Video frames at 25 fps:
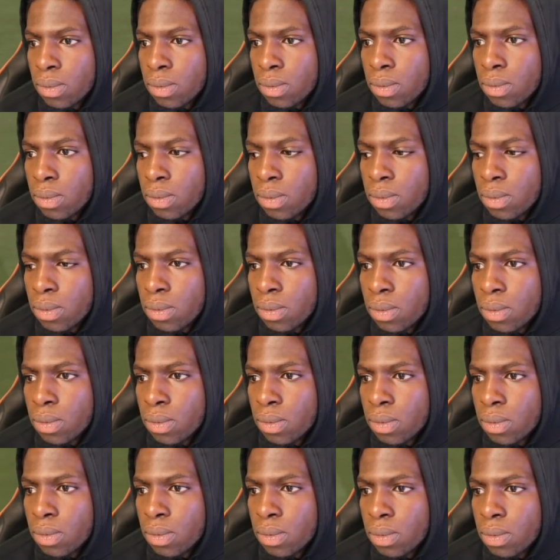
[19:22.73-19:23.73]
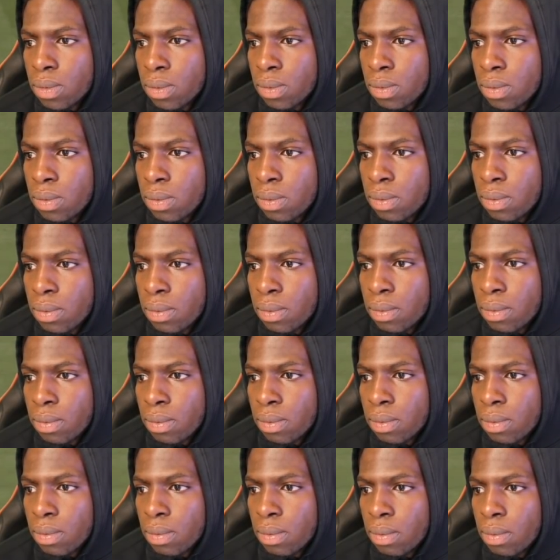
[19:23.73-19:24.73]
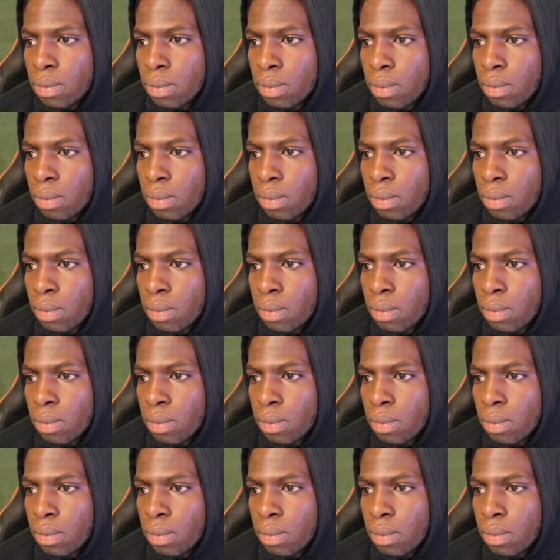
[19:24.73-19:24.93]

No one is speaking in this clip.